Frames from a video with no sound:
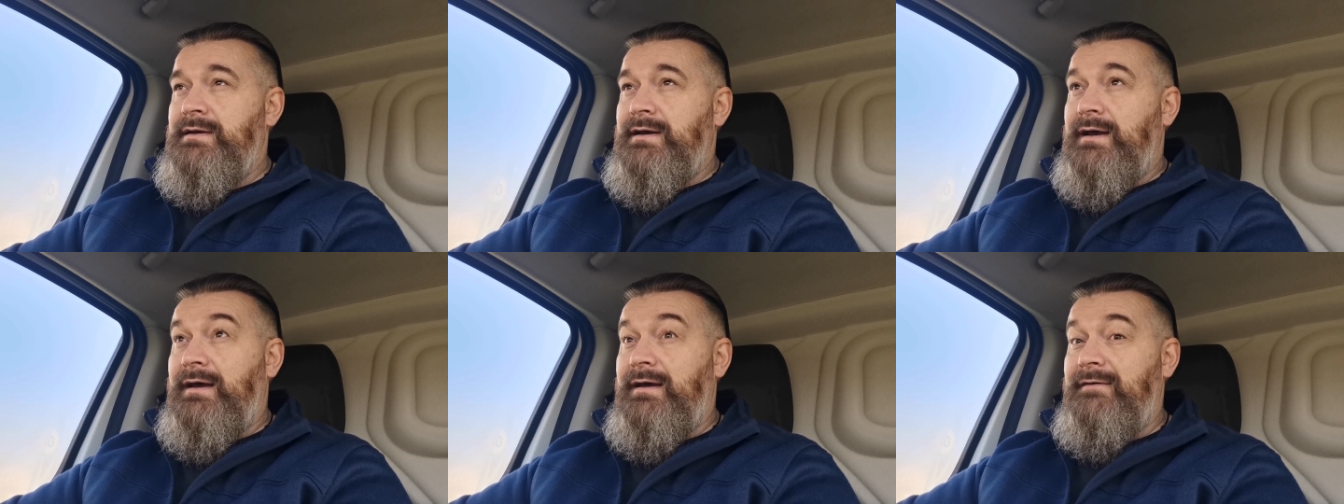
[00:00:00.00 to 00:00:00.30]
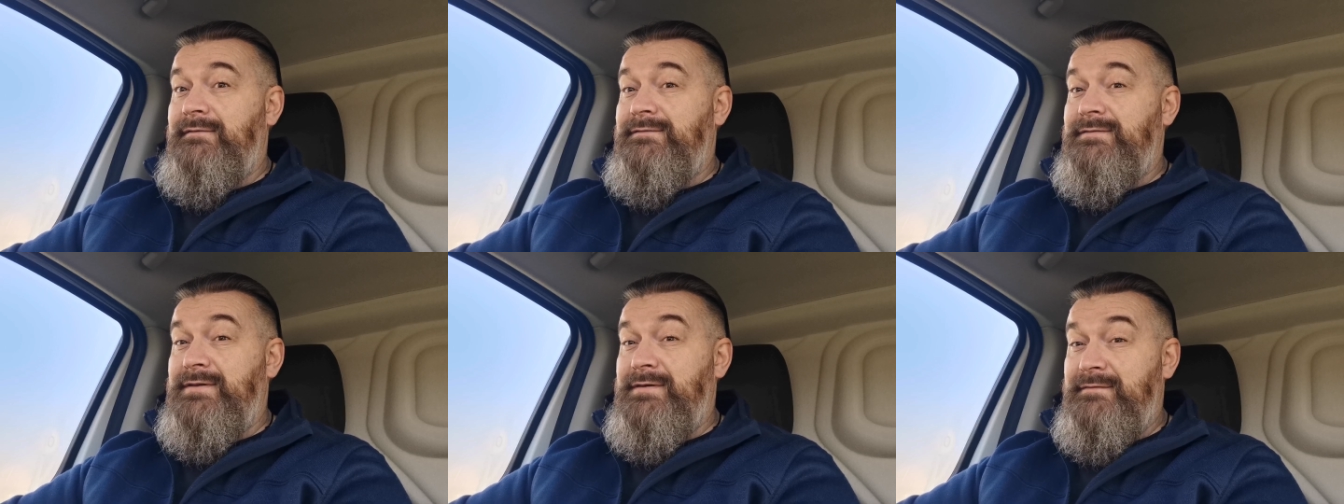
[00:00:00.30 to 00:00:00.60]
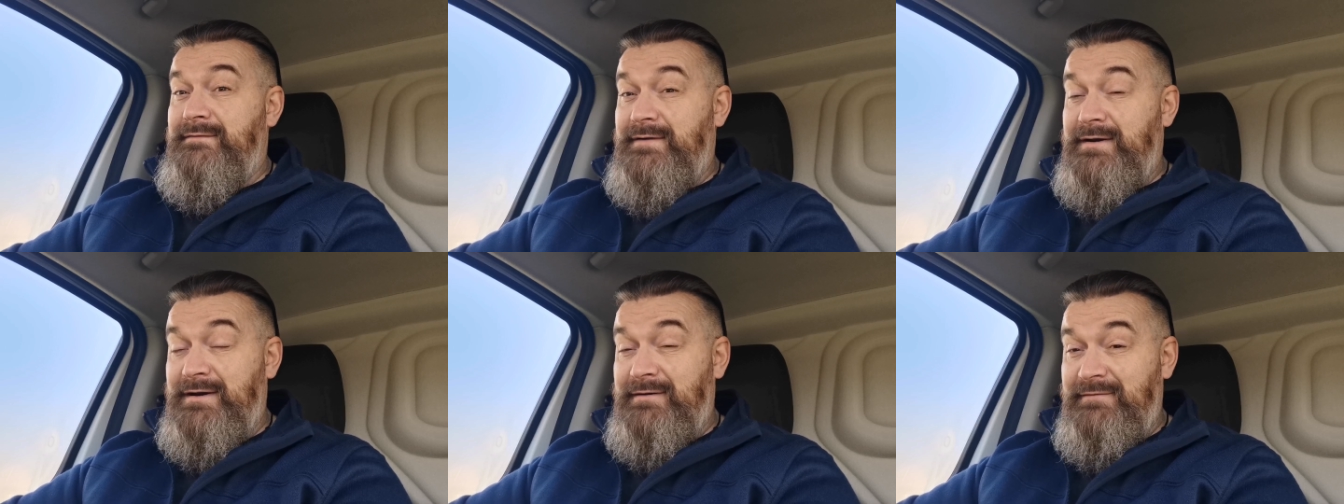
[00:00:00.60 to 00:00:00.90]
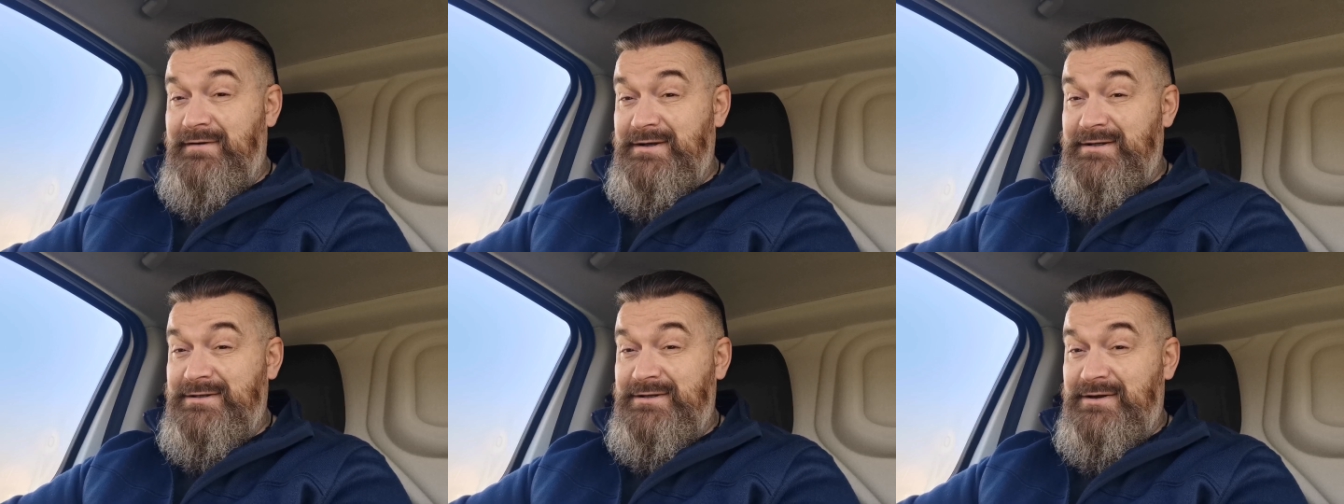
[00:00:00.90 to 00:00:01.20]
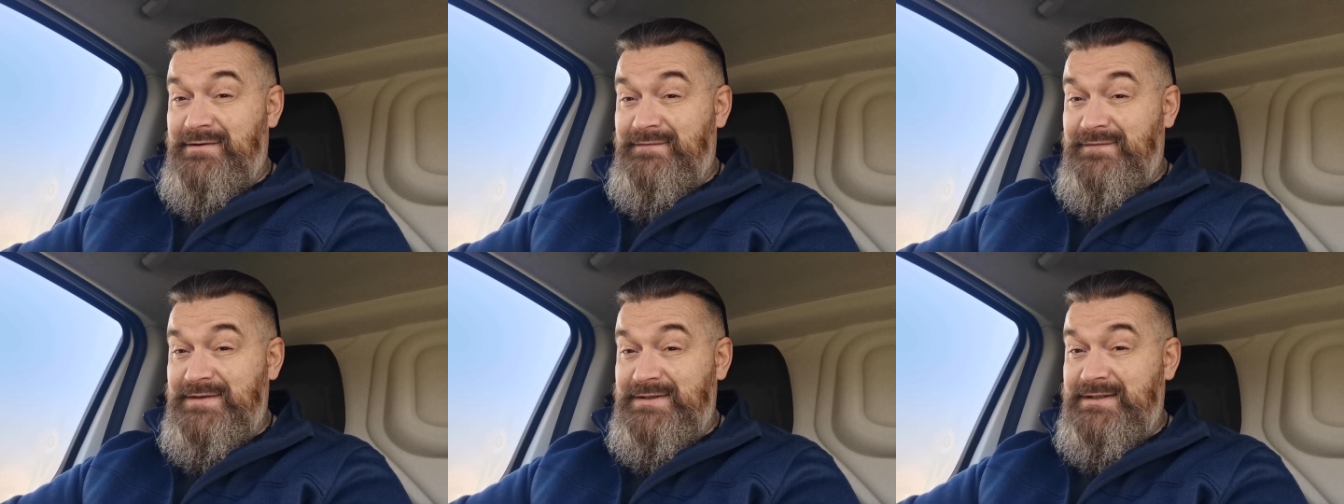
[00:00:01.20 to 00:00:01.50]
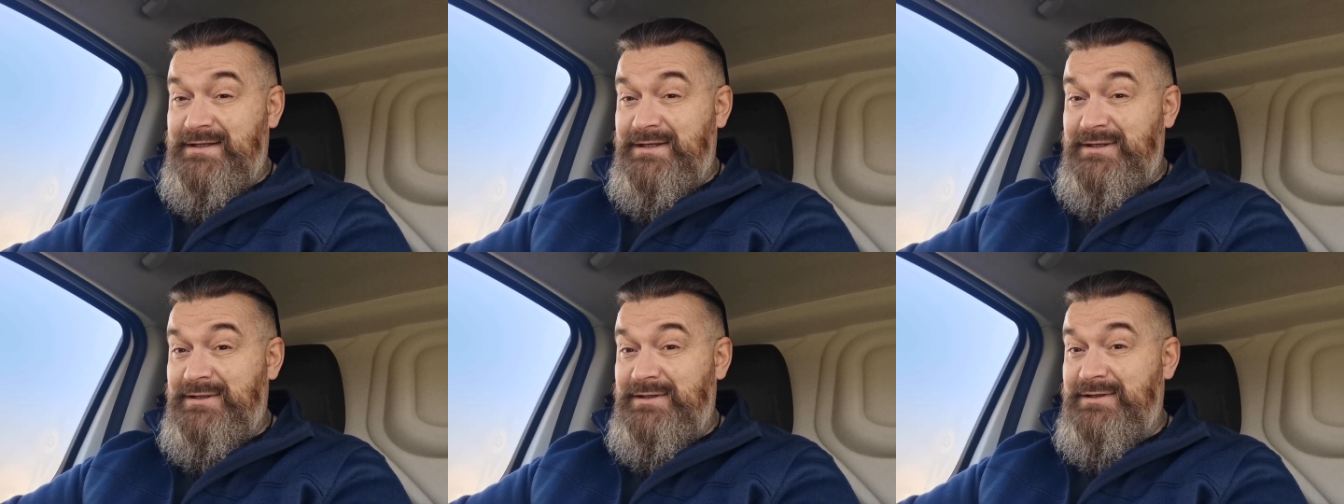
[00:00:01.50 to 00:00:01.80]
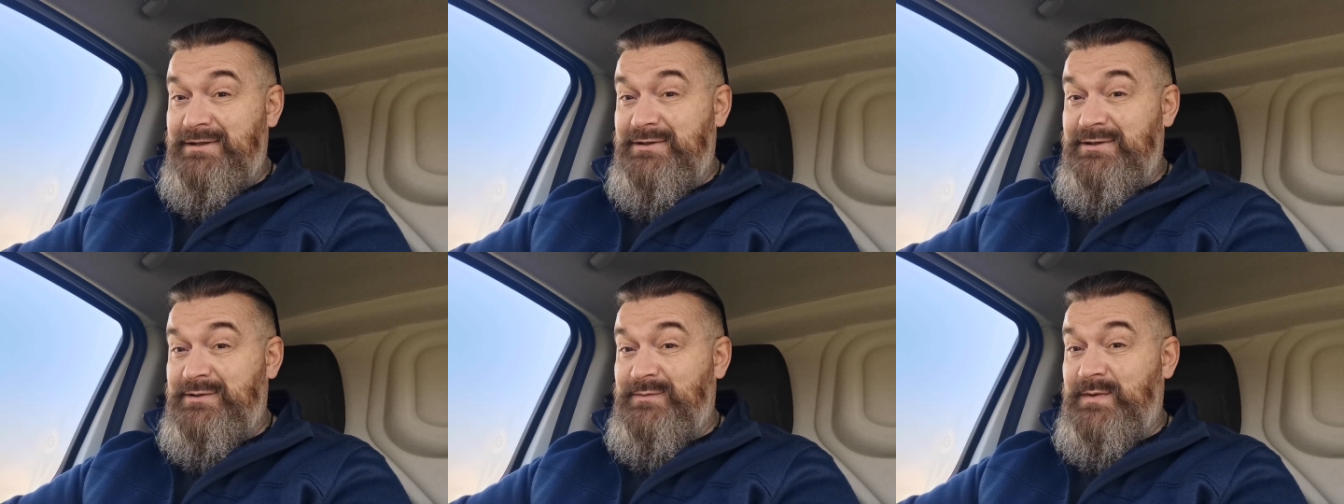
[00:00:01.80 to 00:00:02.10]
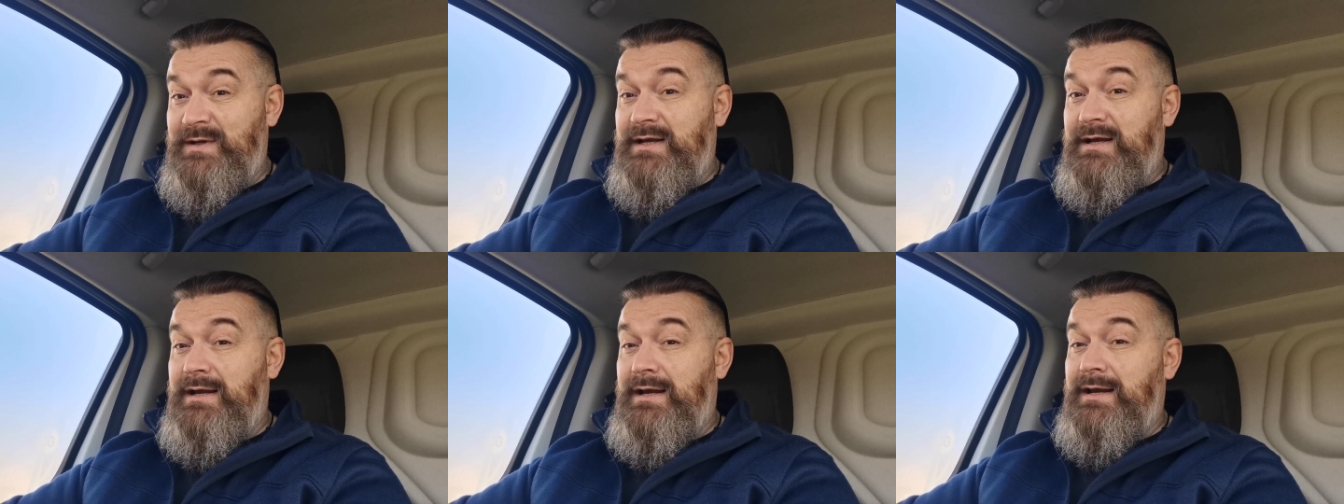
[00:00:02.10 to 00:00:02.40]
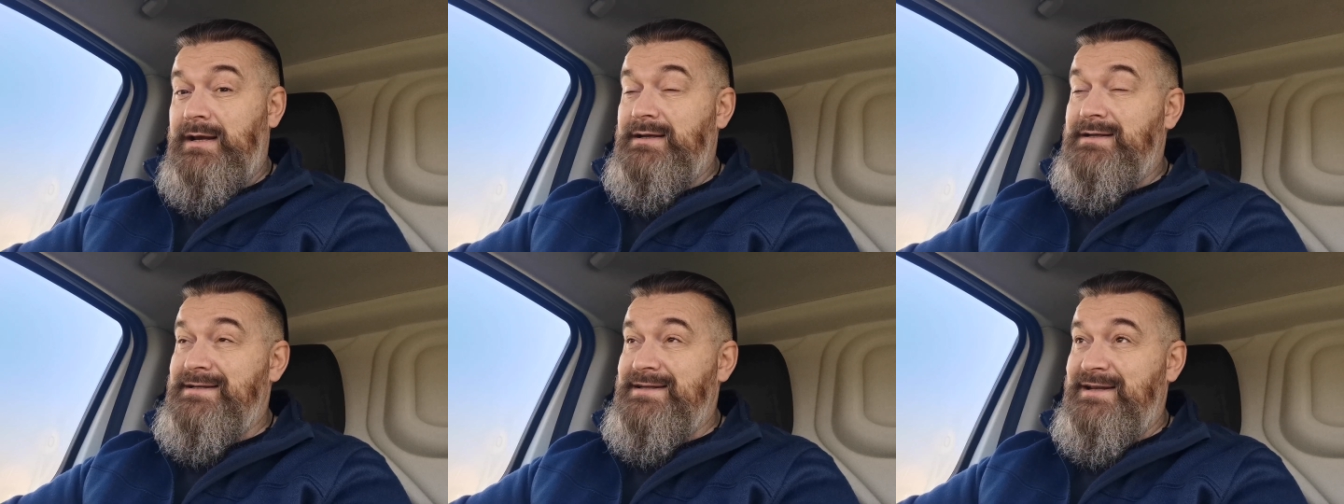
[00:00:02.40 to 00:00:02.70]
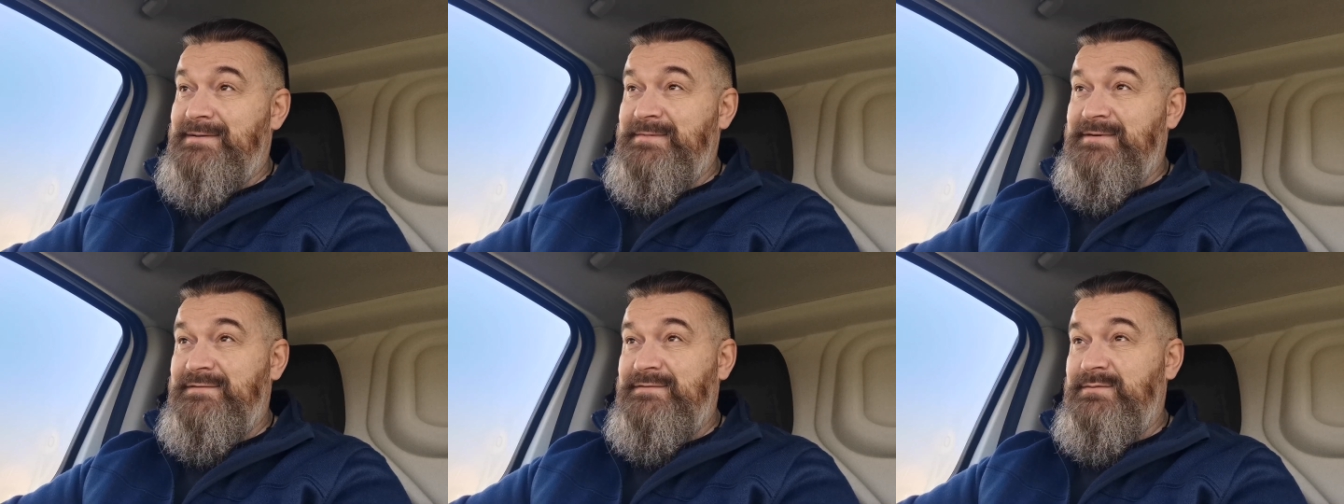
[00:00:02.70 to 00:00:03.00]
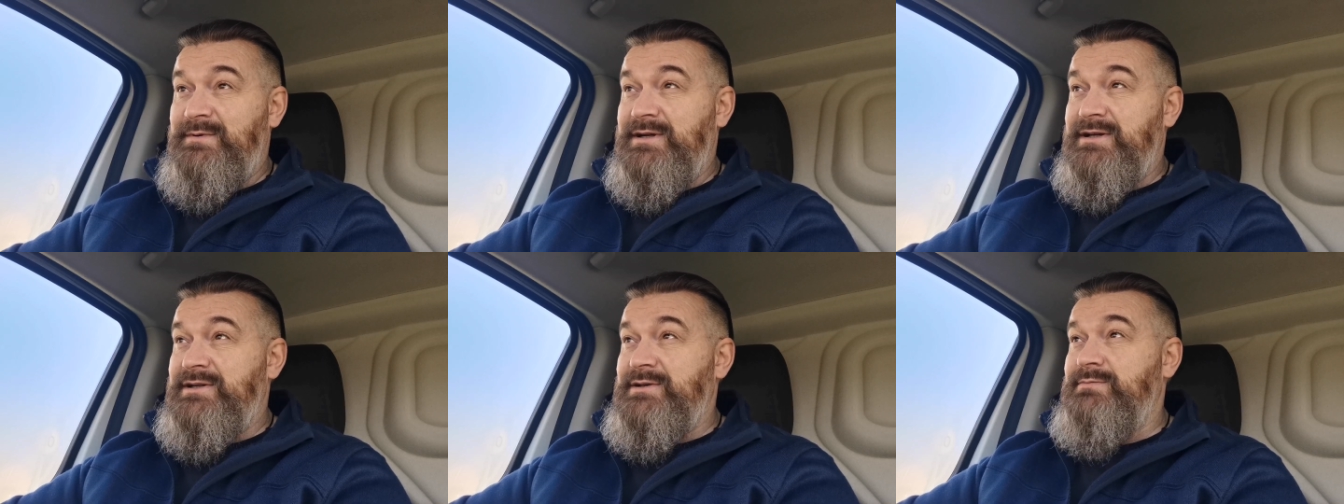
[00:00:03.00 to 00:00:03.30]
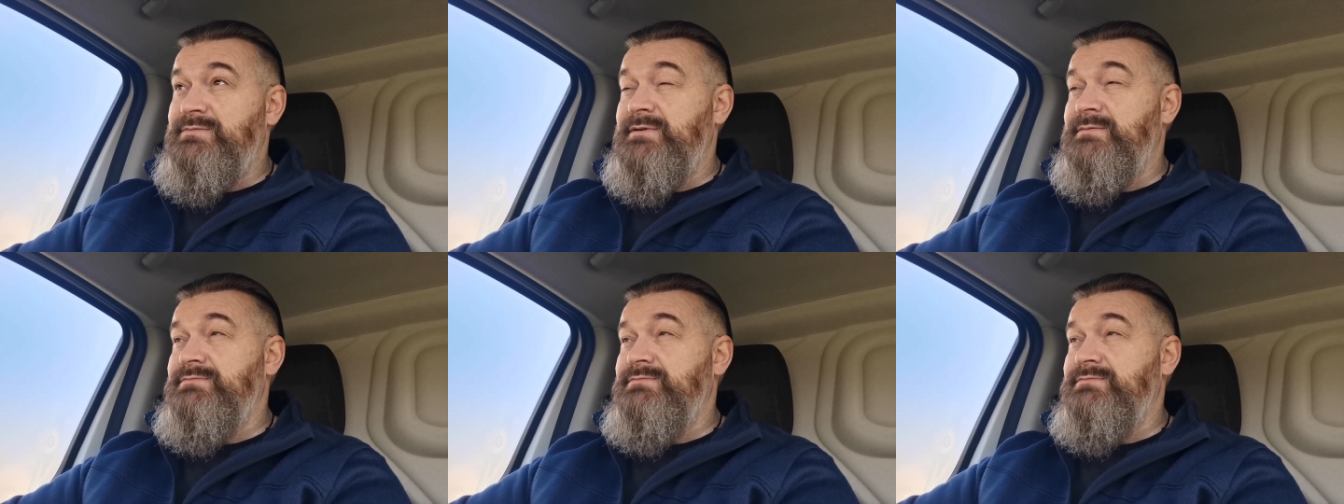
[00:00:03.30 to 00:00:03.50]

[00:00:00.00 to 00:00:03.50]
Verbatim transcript: have the various conversations we had, some of which